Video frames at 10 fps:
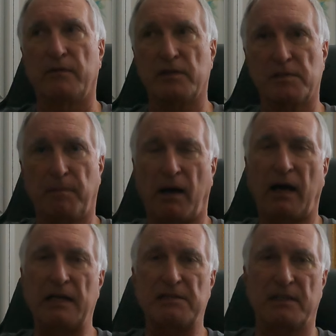the
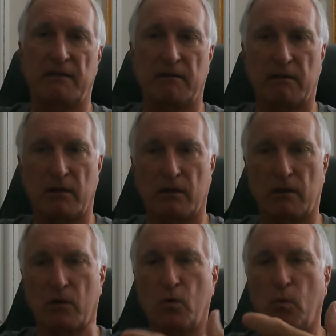spies that
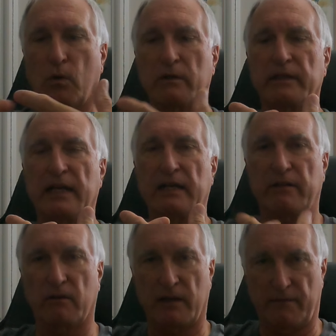
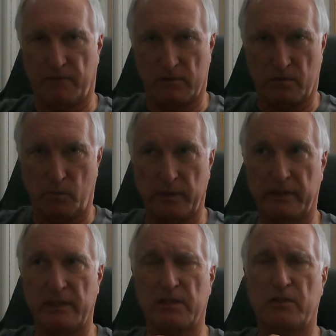coordinated their efforts
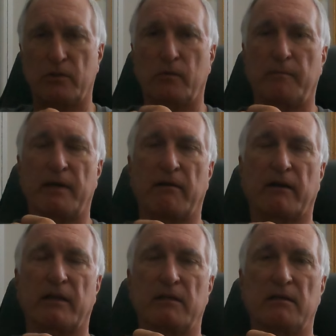with these two
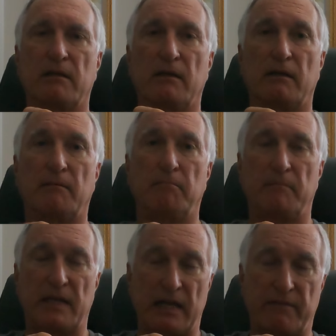American
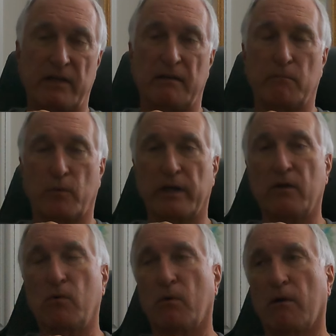Navy and
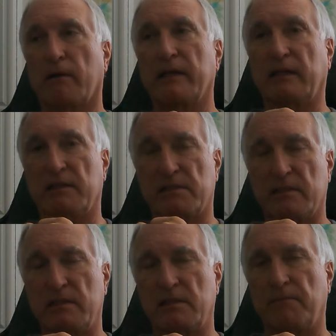Marine Corps
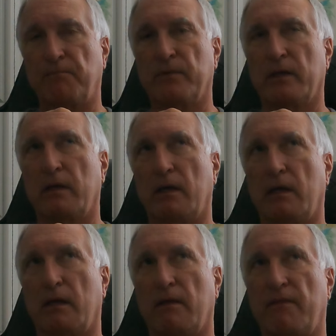enlisted
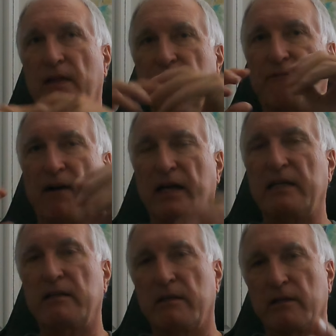they
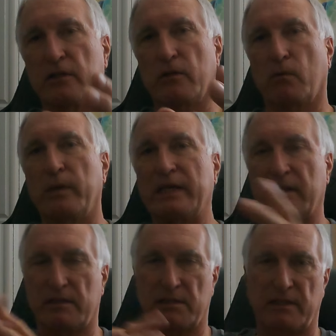find your
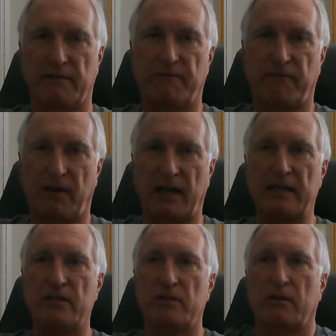weakness. They
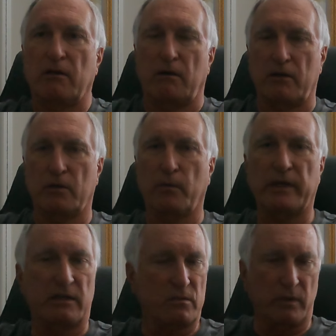find your
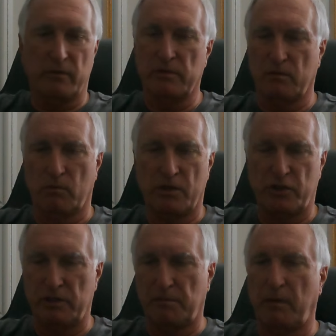weakness, whether it's a
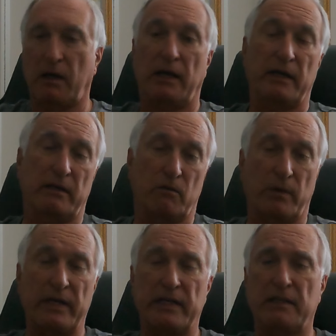Russian spy, an
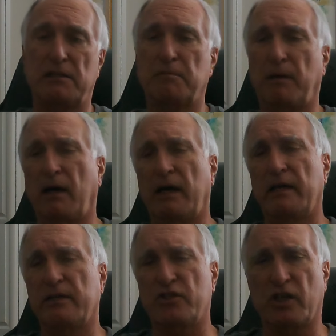Iranian
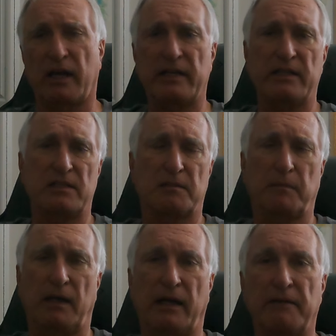spy, a Chinese
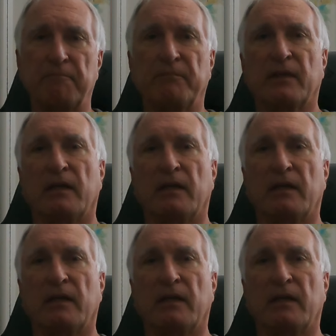spy.